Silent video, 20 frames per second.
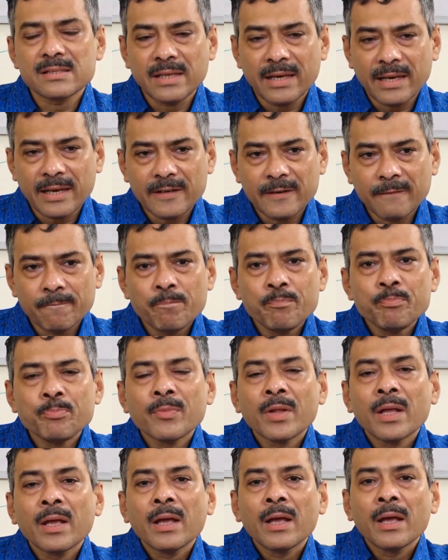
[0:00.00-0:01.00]
that
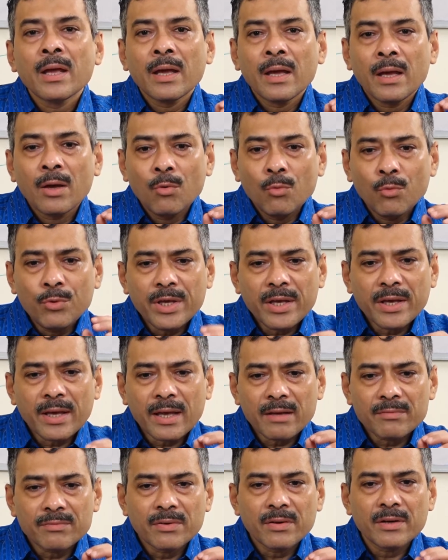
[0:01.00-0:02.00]
we
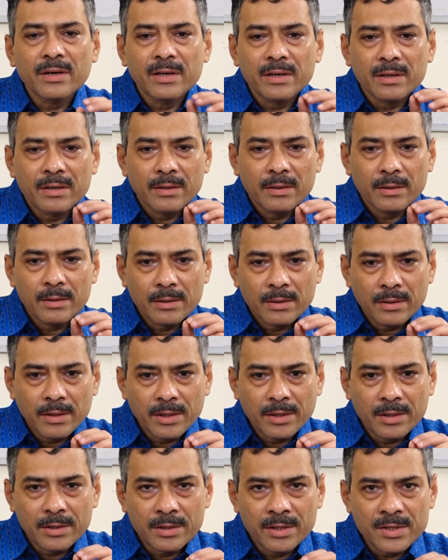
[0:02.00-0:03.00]
have
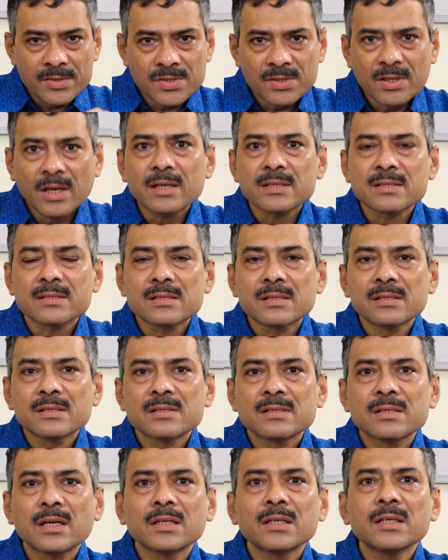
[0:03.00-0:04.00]
discussed
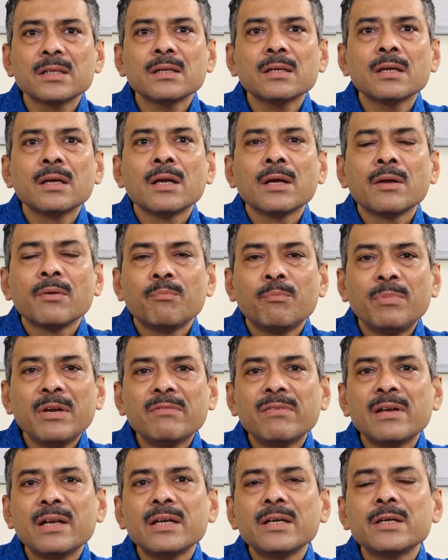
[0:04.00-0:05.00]
certain
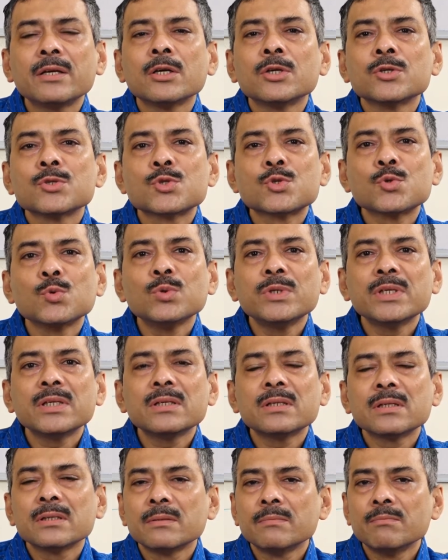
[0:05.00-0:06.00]
prevalent
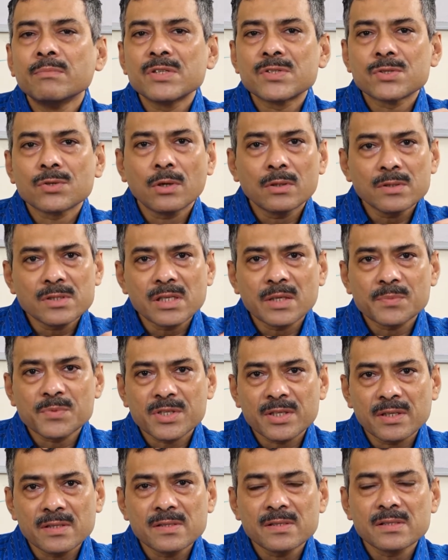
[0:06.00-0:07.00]
student
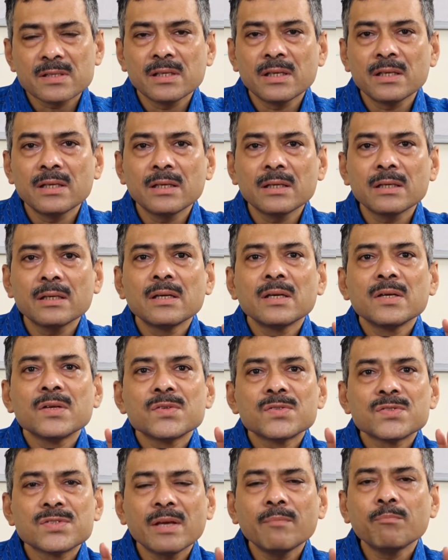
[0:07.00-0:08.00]
misconceptions in a
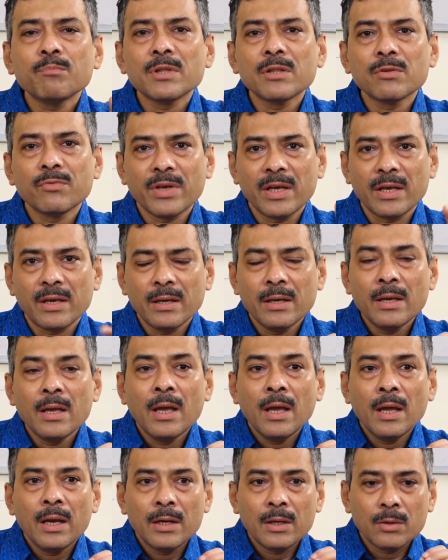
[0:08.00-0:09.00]
simple way.
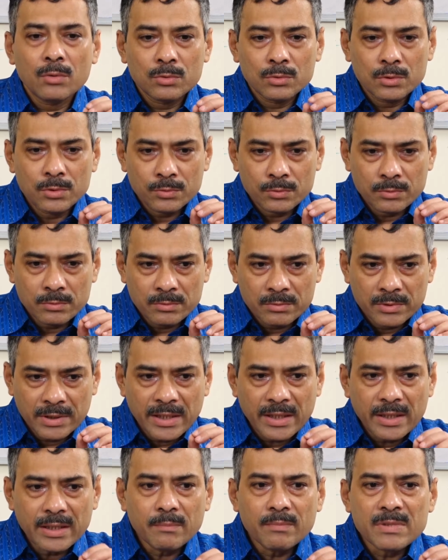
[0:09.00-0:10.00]
Now,
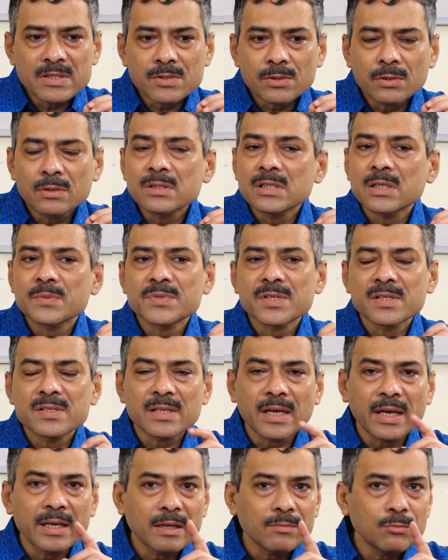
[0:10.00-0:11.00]
regarding misconceptions,
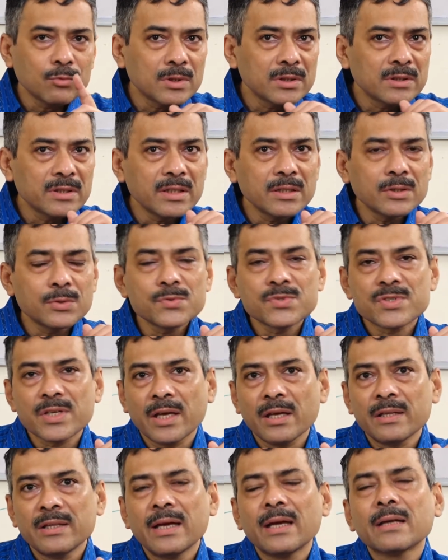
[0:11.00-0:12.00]
I have one thing to
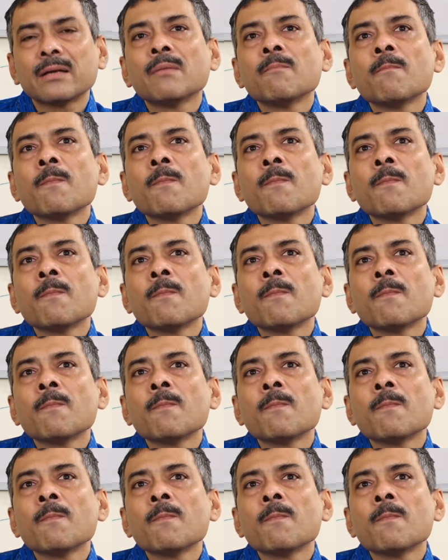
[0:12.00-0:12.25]
say, that